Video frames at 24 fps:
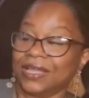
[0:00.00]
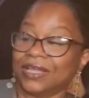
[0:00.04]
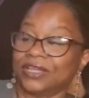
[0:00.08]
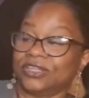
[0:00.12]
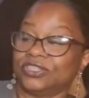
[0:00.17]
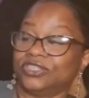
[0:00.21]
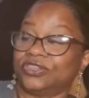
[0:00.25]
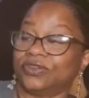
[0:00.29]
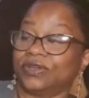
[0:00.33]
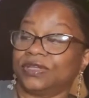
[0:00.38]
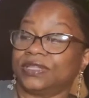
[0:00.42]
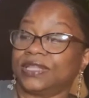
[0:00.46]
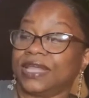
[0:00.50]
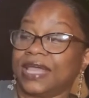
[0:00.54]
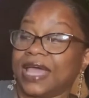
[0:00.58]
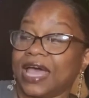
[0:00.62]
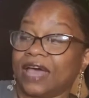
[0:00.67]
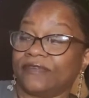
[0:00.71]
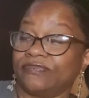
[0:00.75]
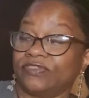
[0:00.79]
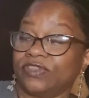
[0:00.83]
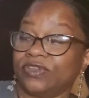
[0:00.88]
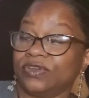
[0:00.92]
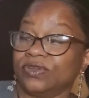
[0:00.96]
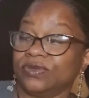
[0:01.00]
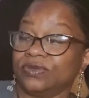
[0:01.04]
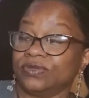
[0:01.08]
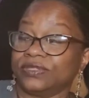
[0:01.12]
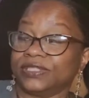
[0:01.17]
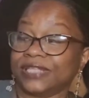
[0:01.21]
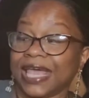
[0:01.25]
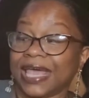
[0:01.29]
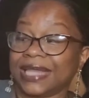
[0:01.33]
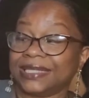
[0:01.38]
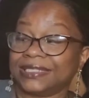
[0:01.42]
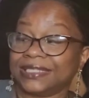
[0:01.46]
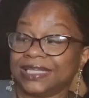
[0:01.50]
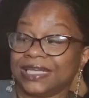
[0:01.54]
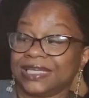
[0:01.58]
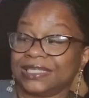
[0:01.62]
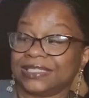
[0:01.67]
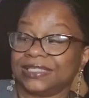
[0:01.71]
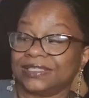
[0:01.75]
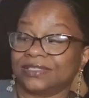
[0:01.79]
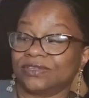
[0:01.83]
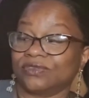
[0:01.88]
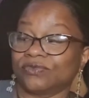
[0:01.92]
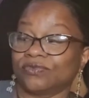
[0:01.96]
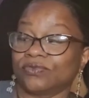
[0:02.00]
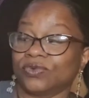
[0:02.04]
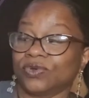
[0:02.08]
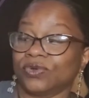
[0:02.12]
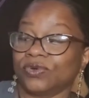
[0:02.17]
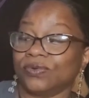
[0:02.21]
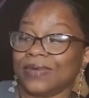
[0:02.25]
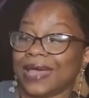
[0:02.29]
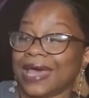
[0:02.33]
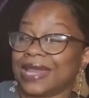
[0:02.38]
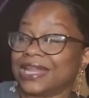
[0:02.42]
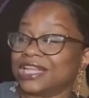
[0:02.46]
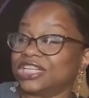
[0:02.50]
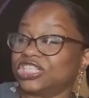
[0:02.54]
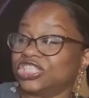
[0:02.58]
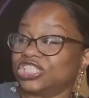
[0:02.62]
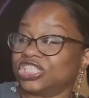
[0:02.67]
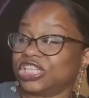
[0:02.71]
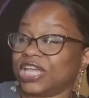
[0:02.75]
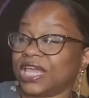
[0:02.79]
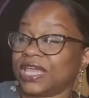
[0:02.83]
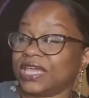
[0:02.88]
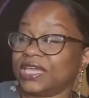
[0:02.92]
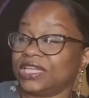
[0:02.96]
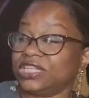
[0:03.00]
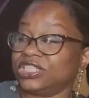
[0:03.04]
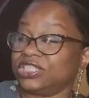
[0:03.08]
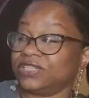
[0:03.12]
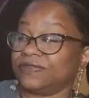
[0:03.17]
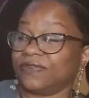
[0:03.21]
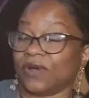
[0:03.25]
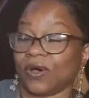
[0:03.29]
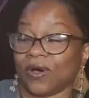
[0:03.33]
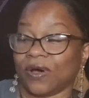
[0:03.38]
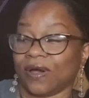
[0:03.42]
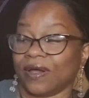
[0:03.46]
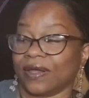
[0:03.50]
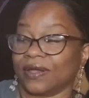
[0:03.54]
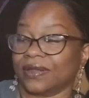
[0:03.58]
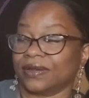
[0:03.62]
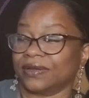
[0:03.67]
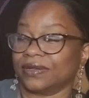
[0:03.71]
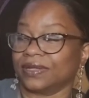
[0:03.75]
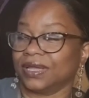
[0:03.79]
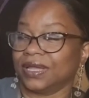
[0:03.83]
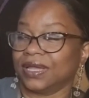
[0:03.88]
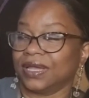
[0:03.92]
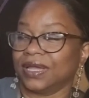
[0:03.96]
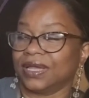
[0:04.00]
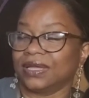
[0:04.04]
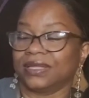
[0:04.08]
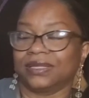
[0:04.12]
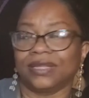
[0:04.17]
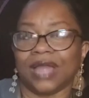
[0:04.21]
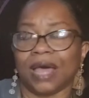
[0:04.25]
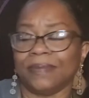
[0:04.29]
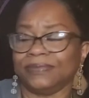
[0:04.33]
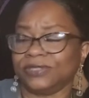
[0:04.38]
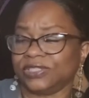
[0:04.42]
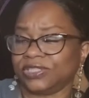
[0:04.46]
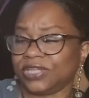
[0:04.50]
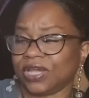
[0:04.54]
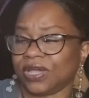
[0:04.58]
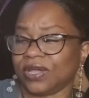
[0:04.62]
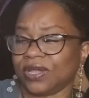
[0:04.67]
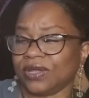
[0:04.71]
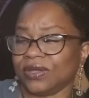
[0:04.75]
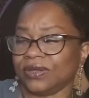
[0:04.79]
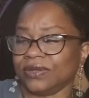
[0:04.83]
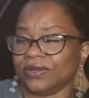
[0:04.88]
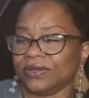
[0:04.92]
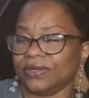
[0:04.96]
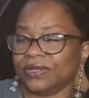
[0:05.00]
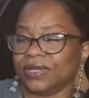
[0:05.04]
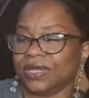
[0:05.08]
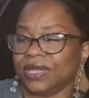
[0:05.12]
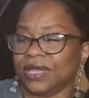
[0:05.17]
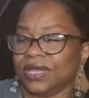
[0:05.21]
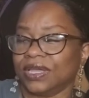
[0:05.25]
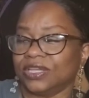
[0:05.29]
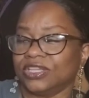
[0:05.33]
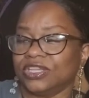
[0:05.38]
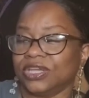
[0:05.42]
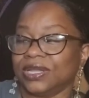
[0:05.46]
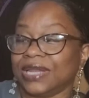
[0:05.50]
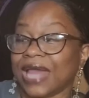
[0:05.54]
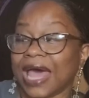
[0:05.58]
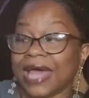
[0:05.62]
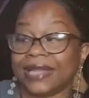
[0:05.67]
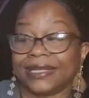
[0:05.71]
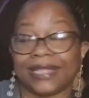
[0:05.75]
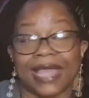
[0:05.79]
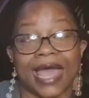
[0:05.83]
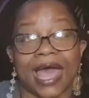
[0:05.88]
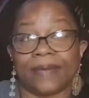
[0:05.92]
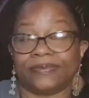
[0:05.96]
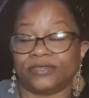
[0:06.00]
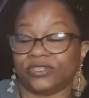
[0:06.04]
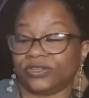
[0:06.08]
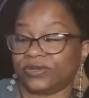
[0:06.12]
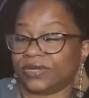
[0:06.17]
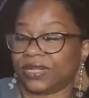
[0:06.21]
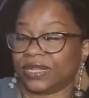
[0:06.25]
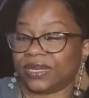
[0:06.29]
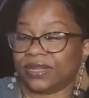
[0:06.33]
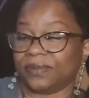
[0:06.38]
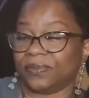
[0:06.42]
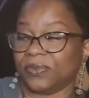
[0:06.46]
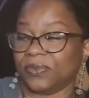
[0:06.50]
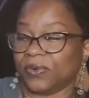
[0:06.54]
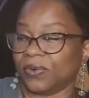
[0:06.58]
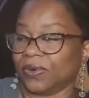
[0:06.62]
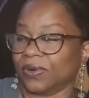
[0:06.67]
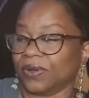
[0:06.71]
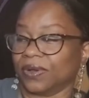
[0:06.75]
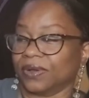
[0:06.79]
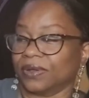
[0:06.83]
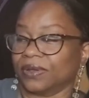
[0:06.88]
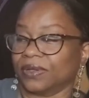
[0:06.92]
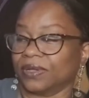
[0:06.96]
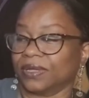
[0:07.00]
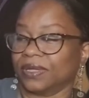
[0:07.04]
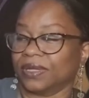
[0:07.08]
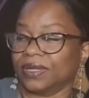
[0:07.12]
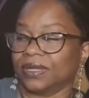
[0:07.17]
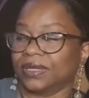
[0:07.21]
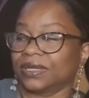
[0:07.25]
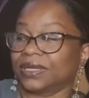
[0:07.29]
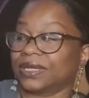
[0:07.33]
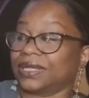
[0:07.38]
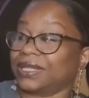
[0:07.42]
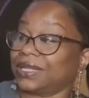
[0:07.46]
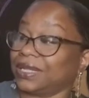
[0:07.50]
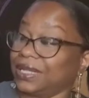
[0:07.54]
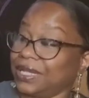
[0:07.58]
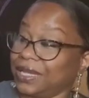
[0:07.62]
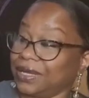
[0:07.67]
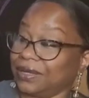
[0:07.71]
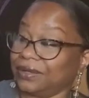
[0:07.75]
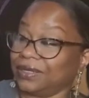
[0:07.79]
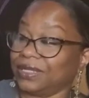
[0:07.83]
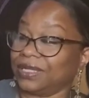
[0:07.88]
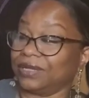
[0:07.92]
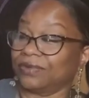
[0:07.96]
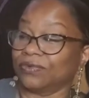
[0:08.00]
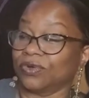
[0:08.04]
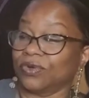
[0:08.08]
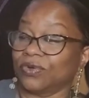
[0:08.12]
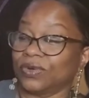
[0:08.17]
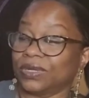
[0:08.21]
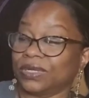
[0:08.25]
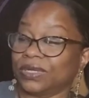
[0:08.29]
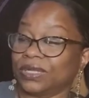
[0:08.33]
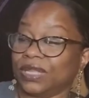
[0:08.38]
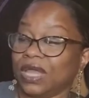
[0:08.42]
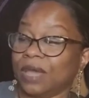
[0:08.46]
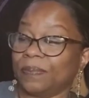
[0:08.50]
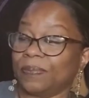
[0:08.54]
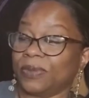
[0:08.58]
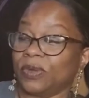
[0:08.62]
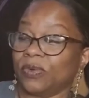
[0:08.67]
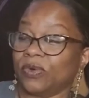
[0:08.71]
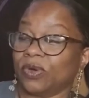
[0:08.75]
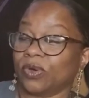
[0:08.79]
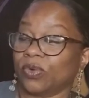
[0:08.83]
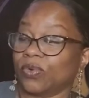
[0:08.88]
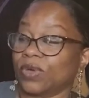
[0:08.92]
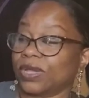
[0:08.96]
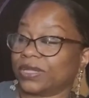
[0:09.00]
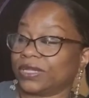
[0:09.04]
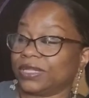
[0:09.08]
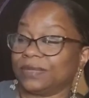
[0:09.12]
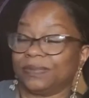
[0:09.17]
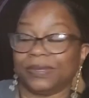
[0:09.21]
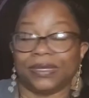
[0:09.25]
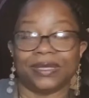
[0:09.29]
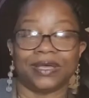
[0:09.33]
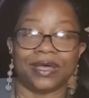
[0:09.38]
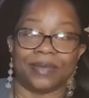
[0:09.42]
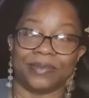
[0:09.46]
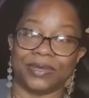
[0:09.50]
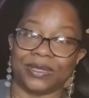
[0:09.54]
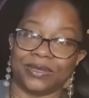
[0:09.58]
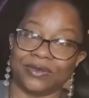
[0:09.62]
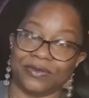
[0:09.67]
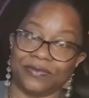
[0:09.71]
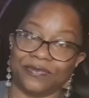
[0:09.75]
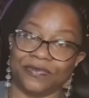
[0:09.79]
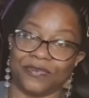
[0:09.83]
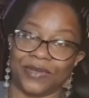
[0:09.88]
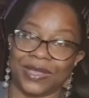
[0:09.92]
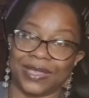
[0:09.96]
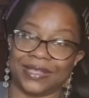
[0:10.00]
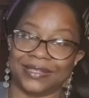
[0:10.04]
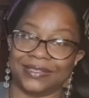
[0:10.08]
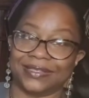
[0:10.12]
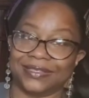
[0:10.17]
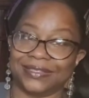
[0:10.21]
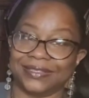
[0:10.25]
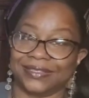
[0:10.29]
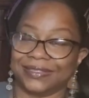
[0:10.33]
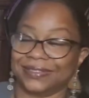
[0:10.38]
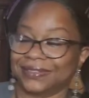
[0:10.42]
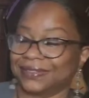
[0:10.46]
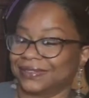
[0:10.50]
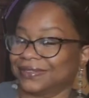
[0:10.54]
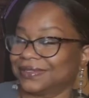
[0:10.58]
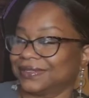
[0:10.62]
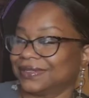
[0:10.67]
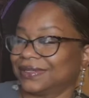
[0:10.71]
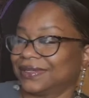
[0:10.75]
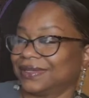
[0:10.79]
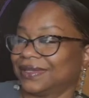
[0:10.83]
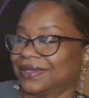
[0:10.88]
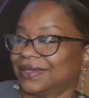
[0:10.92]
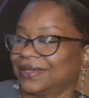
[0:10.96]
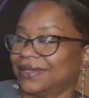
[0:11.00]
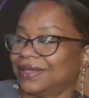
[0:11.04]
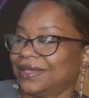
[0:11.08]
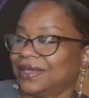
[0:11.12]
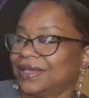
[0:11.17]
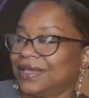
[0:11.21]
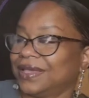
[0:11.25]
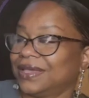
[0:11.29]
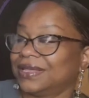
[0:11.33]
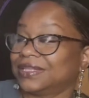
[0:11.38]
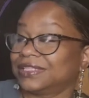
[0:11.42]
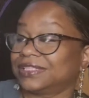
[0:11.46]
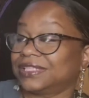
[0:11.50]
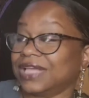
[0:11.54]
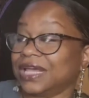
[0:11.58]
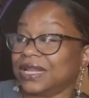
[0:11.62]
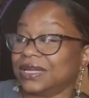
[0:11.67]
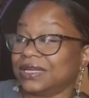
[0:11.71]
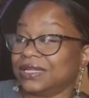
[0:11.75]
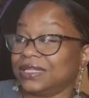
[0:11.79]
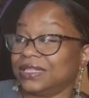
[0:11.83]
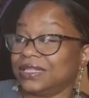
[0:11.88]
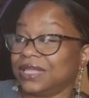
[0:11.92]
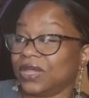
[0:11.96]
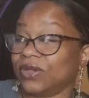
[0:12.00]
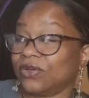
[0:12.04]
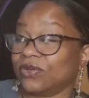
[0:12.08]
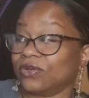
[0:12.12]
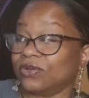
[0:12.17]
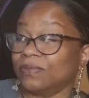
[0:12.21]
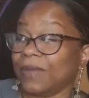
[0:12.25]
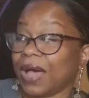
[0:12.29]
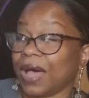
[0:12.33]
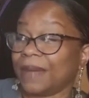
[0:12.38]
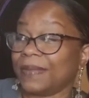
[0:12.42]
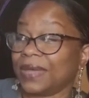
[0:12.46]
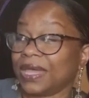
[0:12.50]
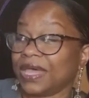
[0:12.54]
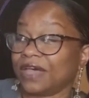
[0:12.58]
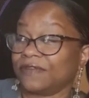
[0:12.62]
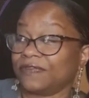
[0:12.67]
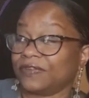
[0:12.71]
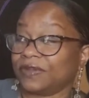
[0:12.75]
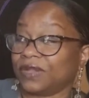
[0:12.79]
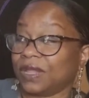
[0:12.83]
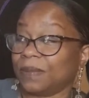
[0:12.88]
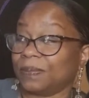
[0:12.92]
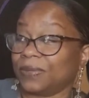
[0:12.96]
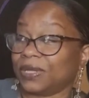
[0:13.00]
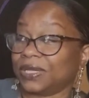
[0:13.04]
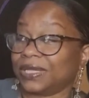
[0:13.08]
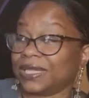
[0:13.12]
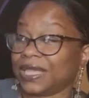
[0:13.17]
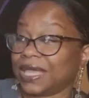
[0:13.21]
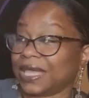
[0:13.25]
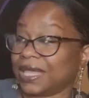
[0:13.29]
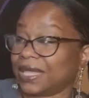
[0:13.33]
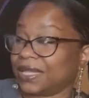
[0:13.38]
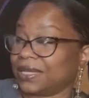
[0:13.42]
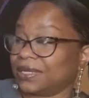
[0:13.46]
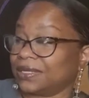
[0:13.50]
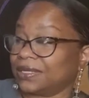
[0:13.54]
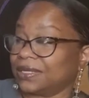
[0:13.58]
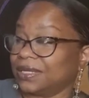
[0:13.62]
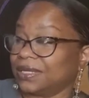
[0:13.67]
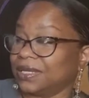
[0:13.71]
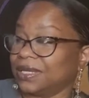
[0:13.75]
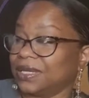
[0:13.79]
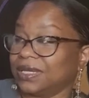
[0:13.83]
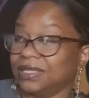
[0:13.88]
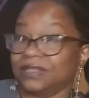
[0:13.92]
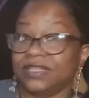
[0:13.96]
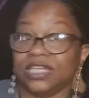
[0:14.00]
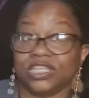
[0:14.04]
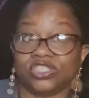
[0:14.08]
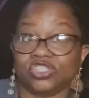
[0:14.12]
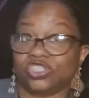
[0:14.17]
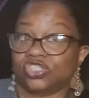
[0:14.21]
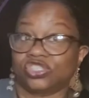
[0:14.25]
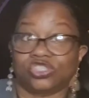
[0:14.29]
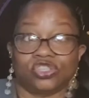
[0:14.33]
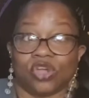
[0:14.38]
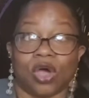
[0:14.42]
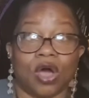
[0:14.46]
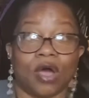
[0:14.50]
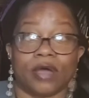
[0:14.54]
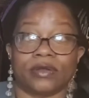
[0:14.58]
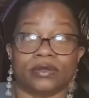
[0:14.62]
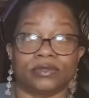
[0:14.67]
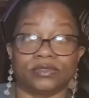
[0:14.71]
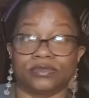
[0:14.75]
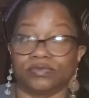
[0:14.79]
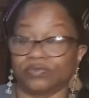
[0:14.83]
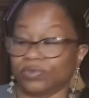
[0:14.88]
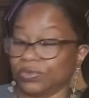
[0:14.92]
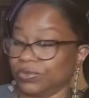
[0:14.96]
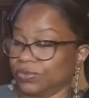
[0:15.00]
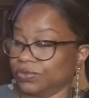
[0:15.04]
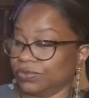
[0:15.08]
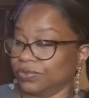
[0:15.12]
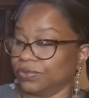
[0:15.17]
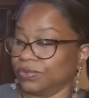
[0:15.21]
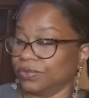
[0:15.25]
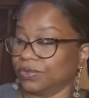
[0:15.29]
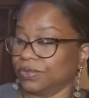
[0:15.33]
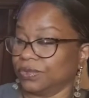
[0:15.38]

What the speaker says: During the afternoon's antics, Roo had a change of heart. Lumpster, you're not captured anymore. Clearly, Roo and Lumpy were quickly becoming good friends. Suddenly, they heard Mama Heffalump again. This startled Roo.